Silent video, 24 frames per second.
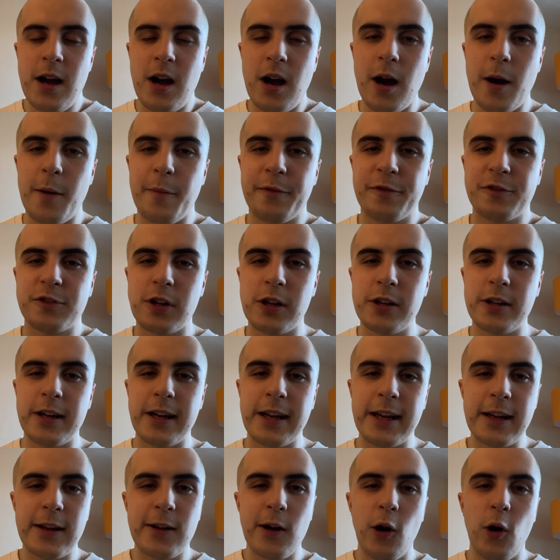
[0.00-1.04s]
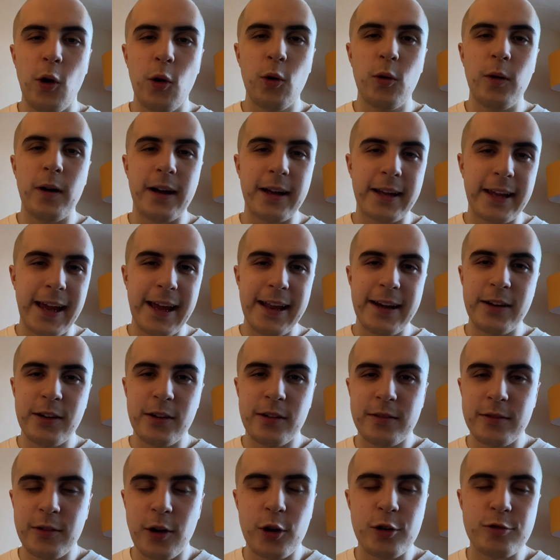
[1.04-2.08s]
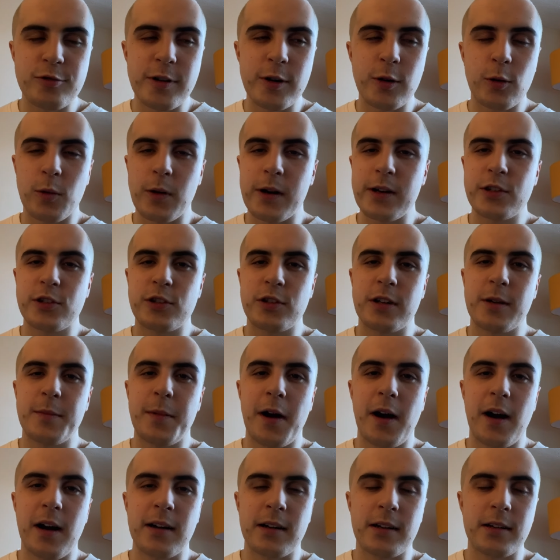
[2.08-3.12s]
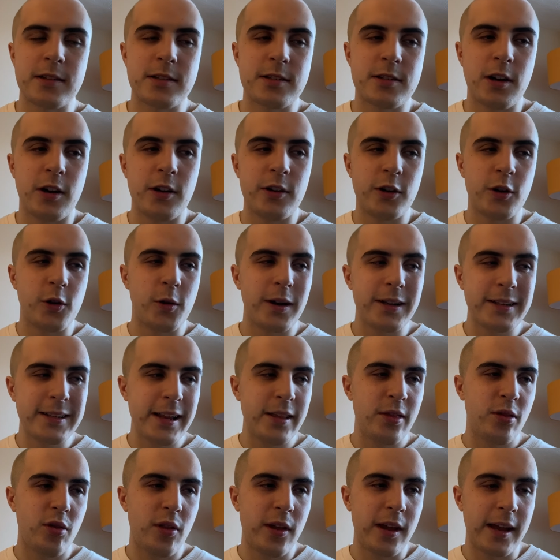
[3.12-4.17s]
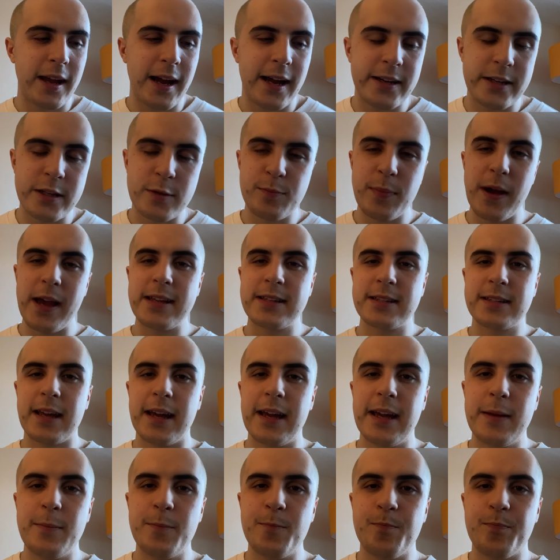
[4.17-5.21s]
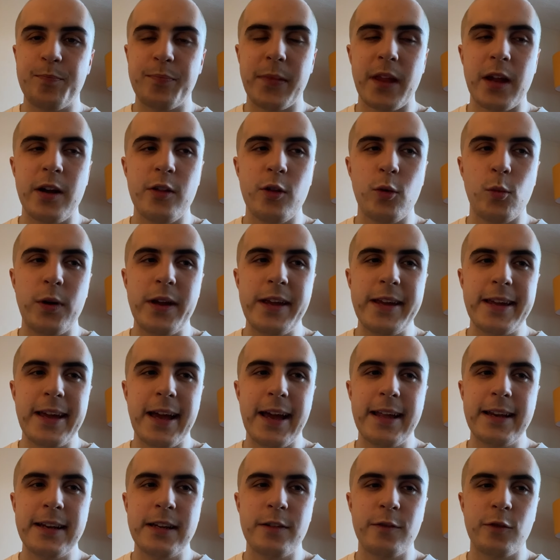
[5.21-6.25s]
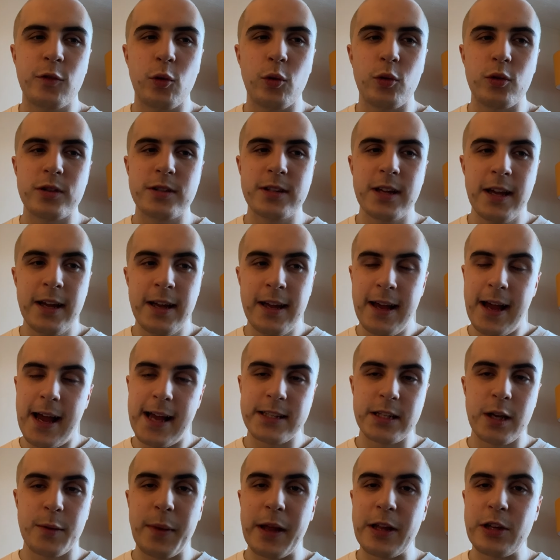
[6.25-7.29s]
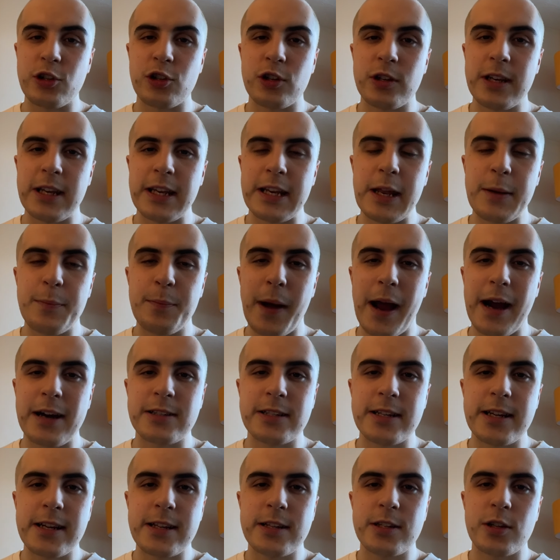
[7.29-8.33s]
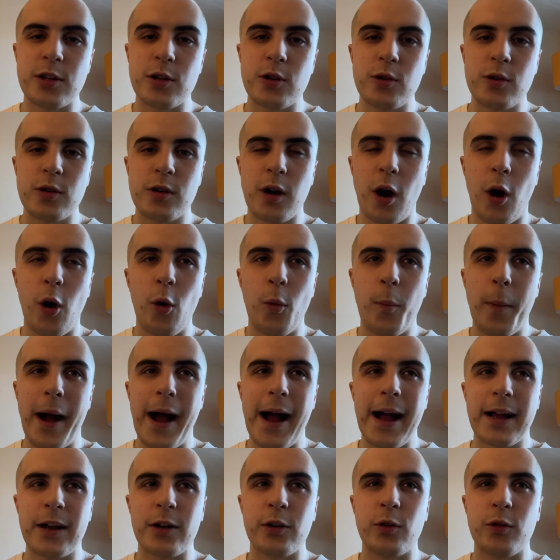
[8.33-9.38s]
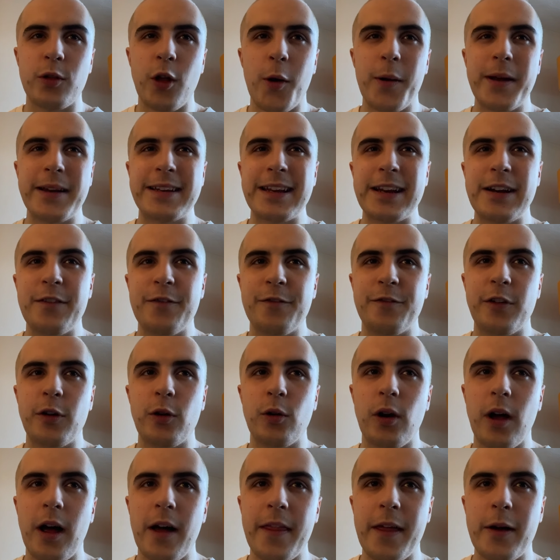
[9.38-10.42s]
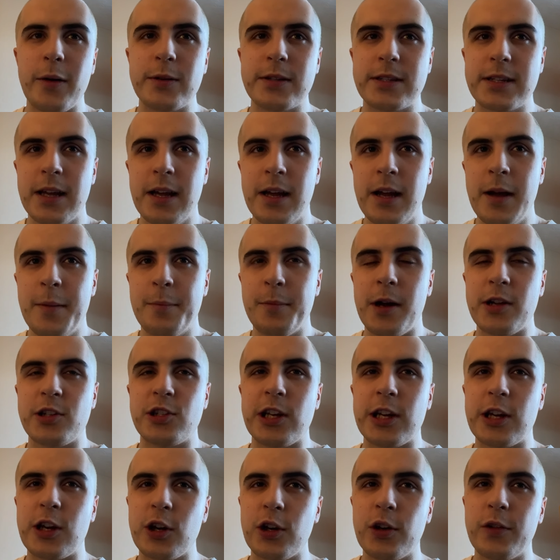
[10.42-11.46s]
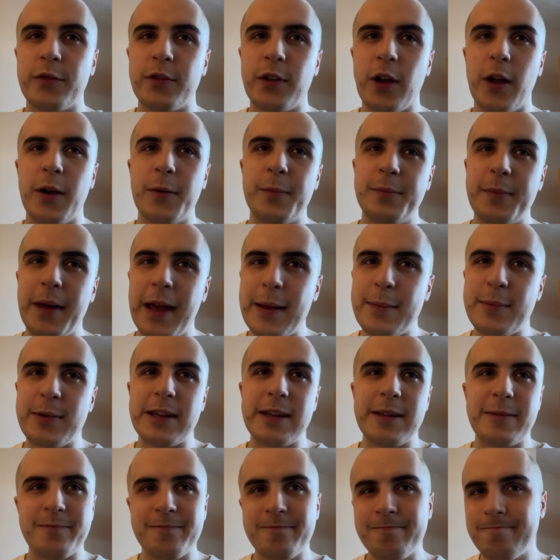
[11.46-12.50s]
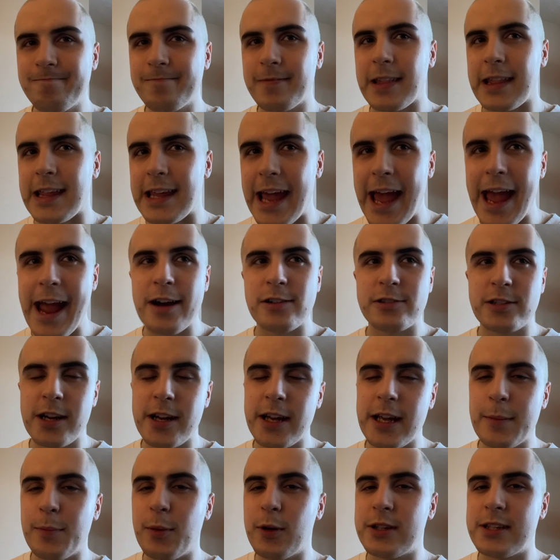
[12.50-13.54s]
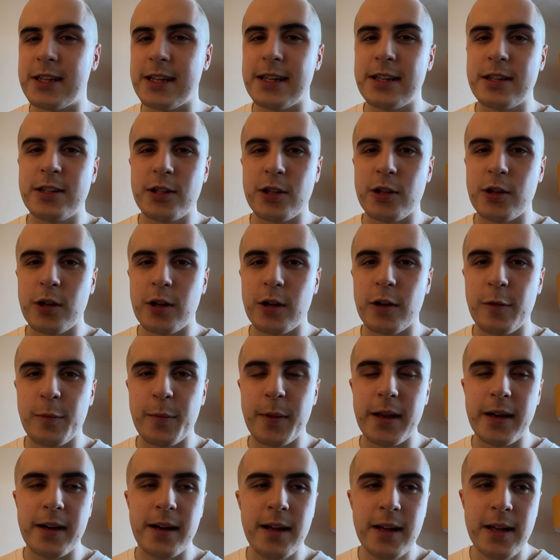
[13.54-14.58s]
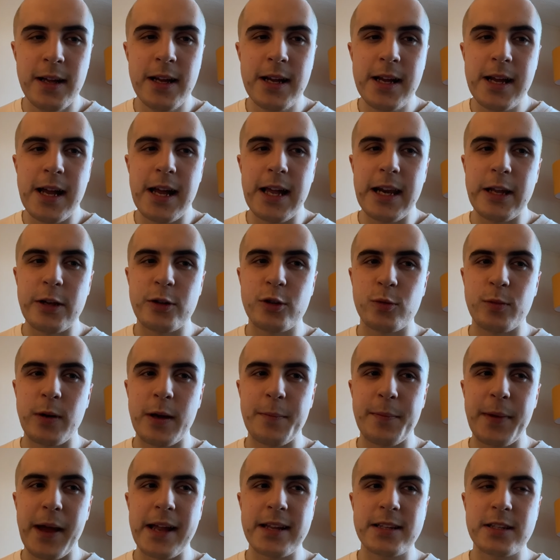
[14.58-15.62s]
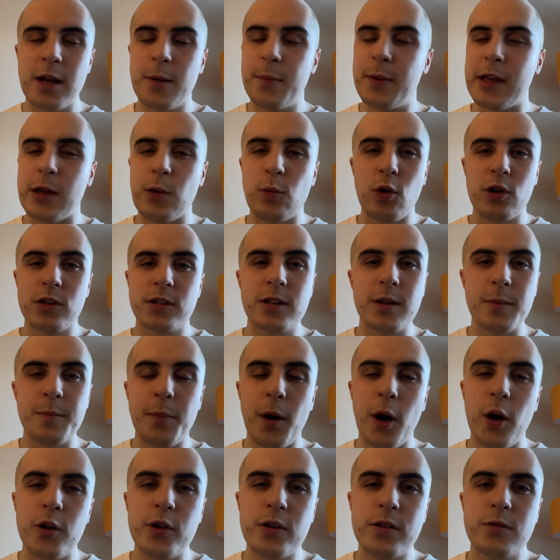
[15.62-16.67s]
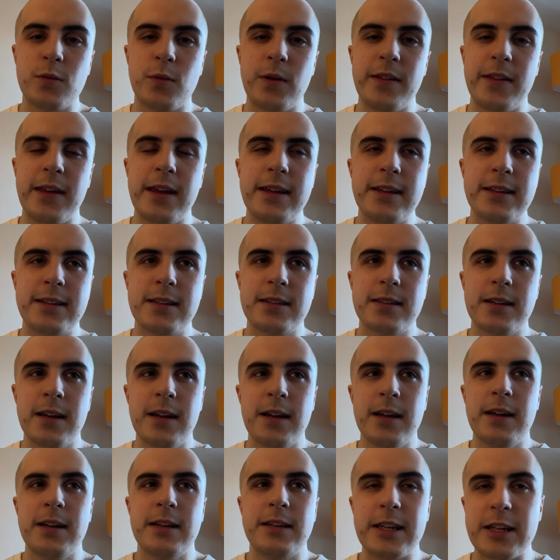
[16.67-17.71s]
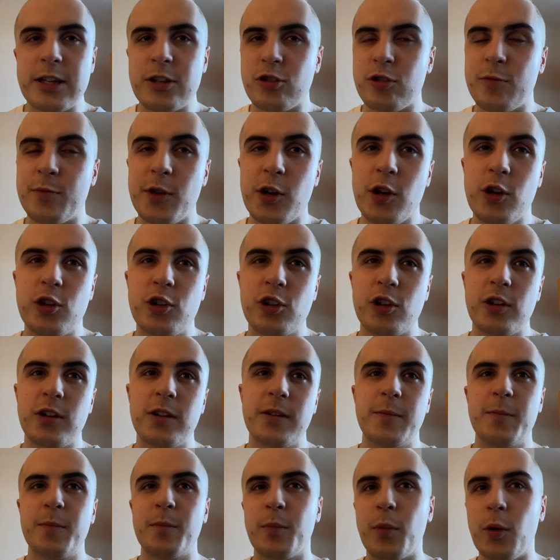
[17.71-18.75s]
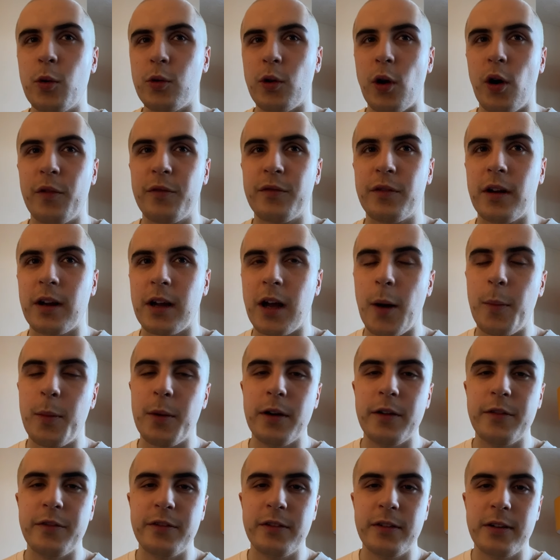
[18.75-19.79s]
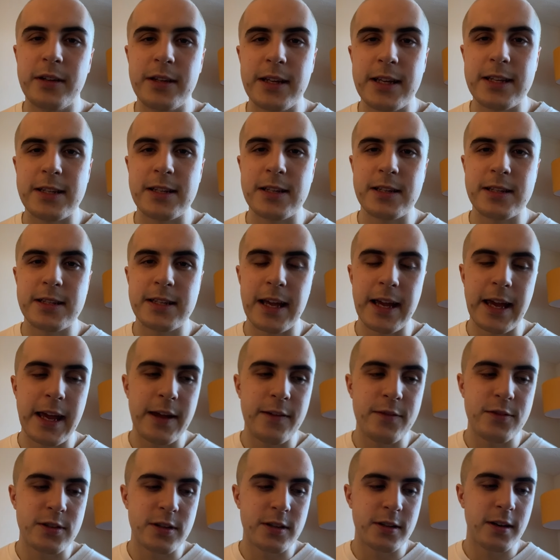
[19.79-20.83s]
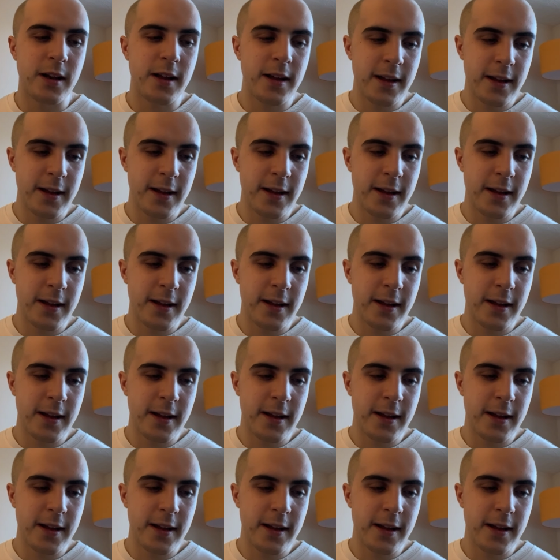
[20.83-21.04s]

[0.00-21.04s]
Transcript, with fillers: Up front in goal, again, no real question about Angus Gunn, who I didn't think had his best game at the weekend. Of course, as I mentioned, he did parry it to Colback, and although it didn't feel like there was much he could have done, maybe the area he put it into could have been a little bit better, but he was composed with his distribution, pulled off a couple of decent saves, and